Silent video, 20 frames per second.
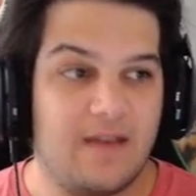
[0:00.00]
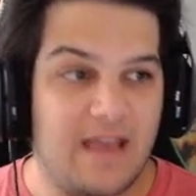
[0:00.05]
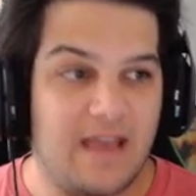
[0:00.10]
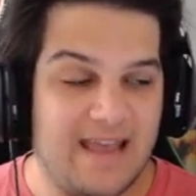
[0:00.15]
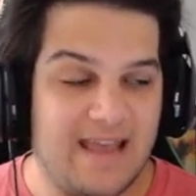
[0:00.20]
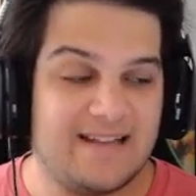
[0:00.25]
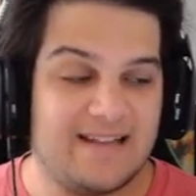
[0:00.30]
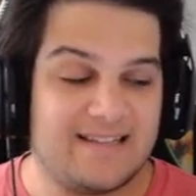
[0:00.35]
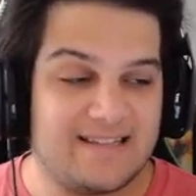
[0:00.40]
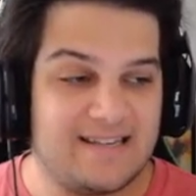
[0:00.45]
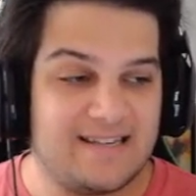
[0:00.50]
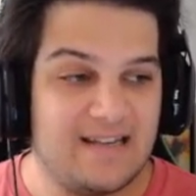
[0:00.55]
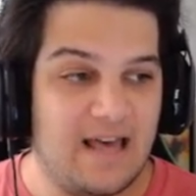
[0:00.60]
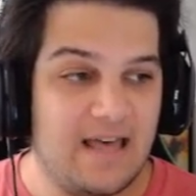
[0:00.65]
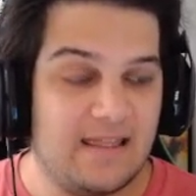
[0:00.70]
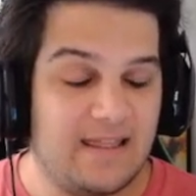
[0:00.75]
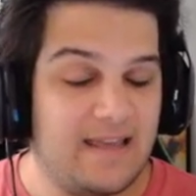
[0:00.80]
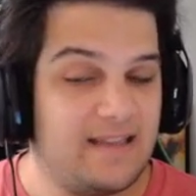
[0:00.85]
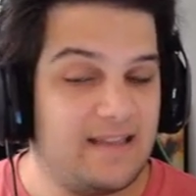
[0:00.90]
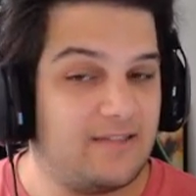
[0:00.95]
And it's
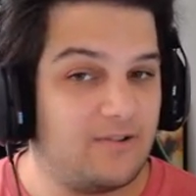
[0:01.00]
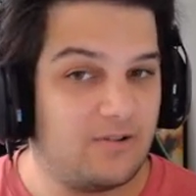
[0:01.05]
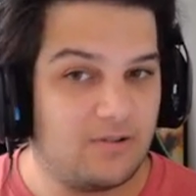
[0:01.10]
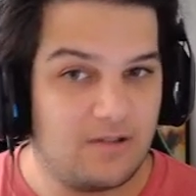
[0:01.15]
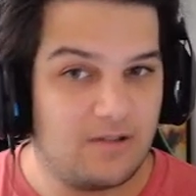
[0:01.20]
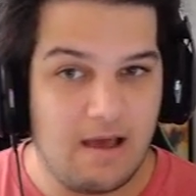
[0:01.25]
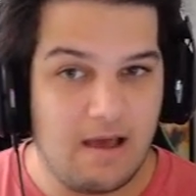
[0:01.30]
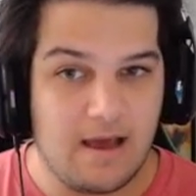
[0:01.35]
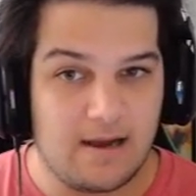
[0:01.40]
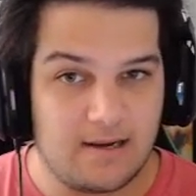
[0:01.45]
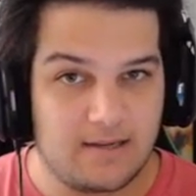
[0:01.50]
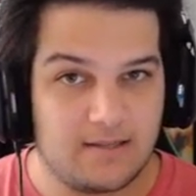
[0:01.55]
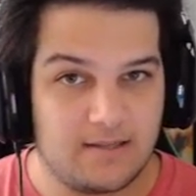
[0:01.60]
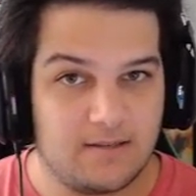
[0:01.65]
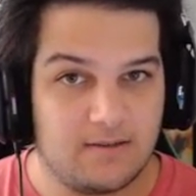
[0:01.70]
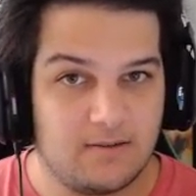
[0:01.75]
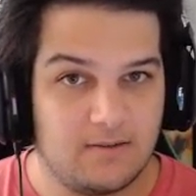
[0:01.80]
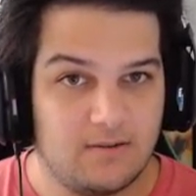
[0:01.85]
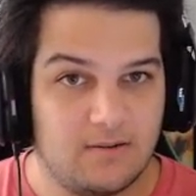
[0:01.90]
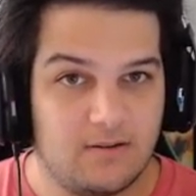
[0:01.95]
not like they're
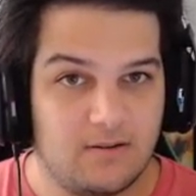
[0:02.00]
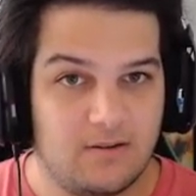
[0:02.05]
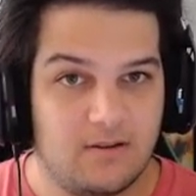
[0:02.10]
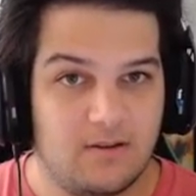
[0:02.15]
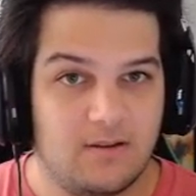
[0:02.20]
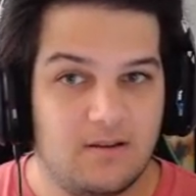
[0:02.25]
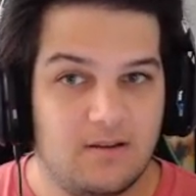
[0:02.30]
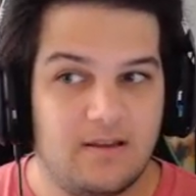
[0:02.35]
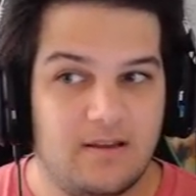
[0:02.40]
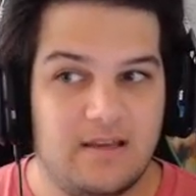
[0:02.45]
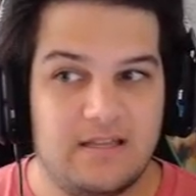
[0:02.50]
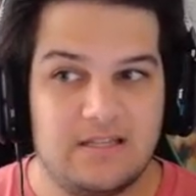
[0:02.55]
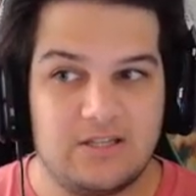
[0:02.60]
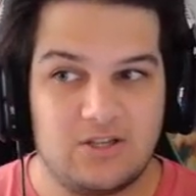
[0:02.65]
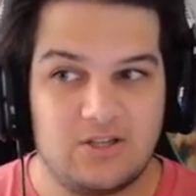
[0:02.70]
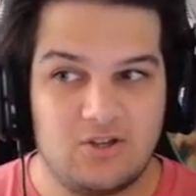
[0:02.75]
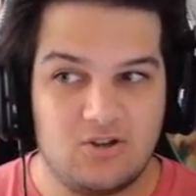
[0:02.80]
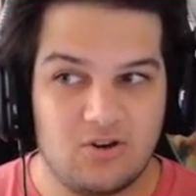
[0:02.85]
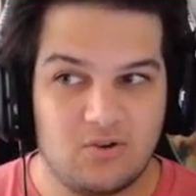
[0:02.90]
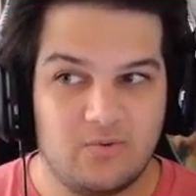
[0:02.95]
locked. It's
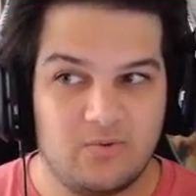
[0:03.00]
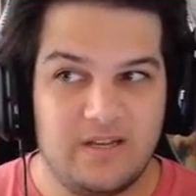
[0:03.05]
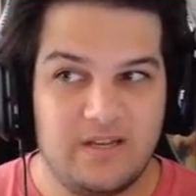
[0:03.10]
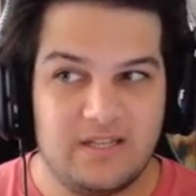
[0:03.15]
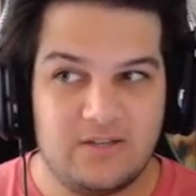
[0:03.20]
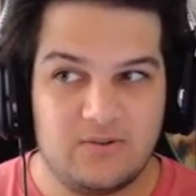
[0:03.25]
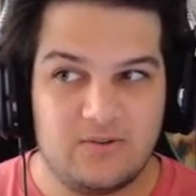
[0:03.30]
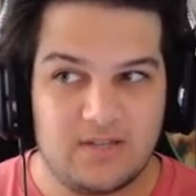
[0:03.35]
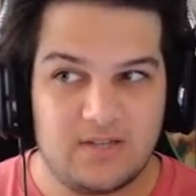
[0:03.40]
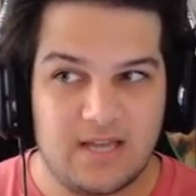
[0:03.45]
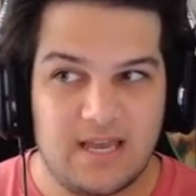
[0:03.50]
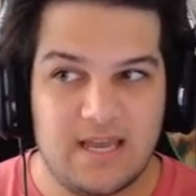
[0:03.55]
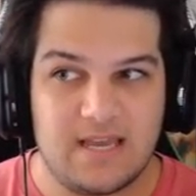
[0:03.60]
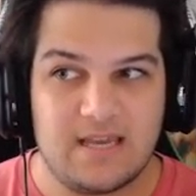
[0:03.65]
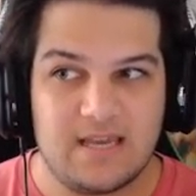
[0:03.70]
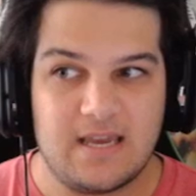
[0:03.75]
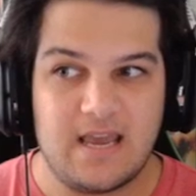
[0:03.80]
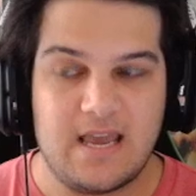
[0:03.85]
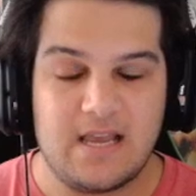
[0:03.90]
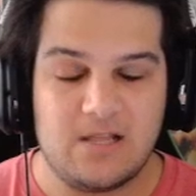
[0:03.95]
going to
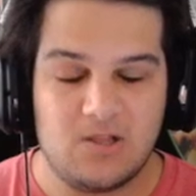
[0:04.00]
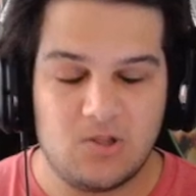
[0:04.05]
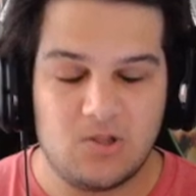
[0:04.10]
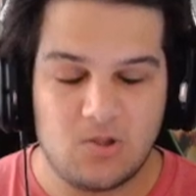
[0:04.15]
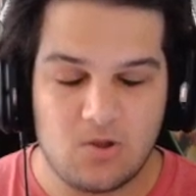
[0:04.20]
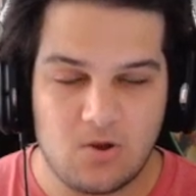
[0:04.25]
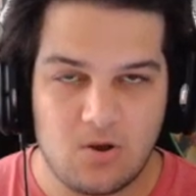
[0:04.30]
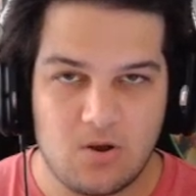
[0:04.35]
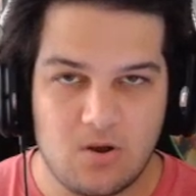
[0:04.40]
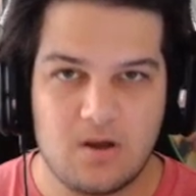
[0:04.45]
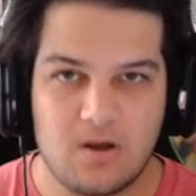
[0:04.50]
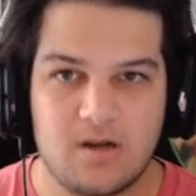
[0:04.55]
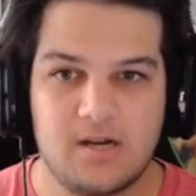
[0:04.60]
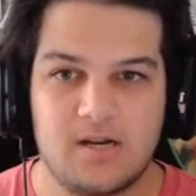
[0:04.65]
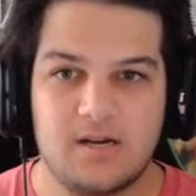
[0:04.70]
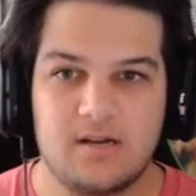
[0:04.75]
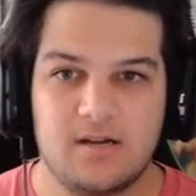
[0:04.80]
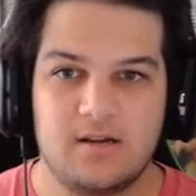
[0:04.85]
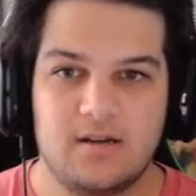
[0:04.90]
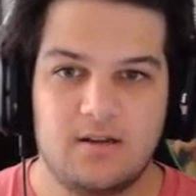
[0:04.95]
take a
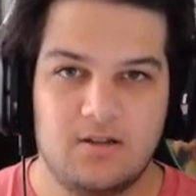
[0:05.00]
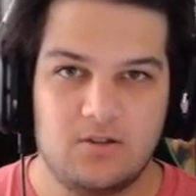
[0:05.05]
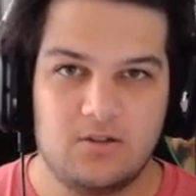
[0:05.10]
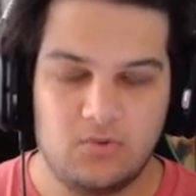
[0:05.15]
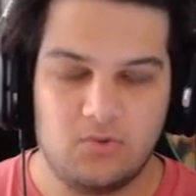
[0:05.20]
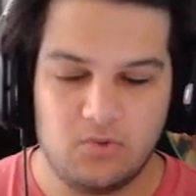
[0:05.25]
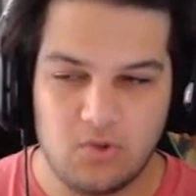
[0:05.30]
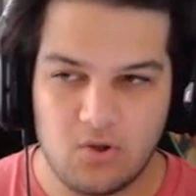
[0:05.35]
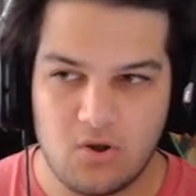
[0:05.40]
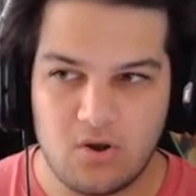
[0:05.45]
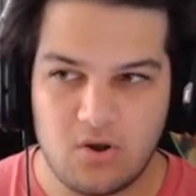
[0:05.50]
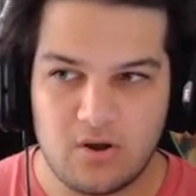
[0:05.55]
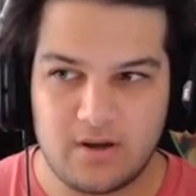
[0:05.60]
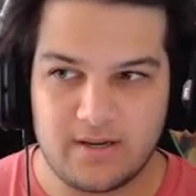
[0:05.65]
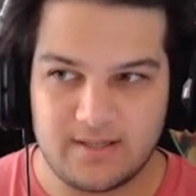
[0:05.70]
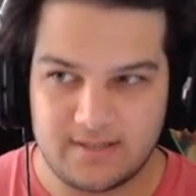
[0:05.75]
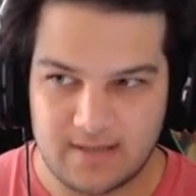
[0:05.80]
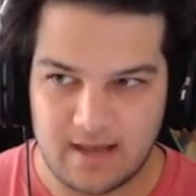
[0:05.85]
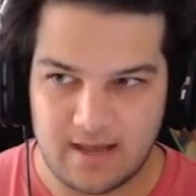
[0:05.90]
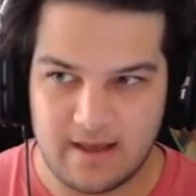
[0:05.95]
long, long
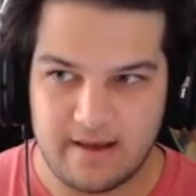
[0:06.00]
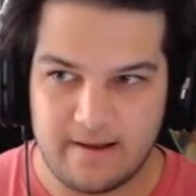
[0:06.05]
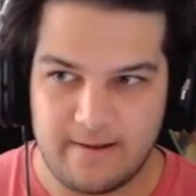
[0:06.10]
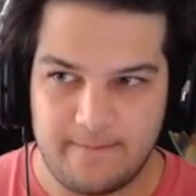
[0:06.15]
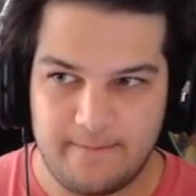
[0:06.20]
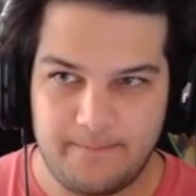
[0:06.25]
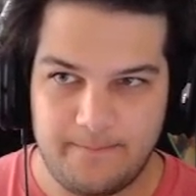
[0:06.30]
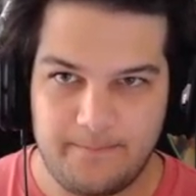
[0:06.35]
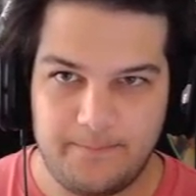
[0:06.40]
time.